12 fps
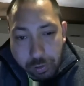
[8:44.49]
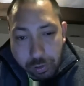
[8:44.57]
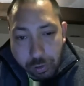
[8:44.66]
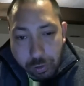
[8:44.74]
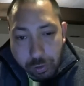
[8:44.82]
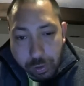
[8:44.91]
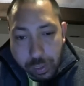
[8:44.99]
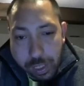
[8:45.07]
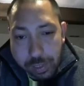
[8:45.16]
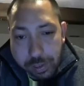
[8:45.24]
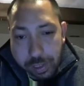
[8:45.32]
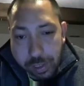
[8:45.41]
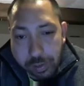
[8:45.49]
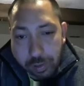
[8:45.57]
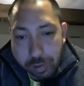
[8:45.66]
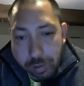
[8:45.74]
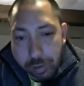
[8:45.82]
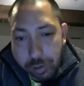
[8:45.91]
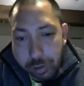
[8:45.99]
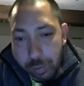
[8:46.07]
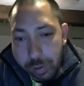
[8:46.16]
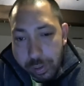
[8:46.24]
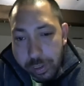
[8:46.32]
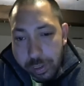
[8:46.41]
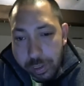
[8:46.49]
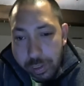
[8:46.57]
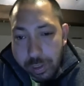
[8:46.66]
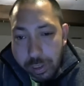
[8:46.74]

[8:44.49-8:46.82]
to contact soldiers willing to go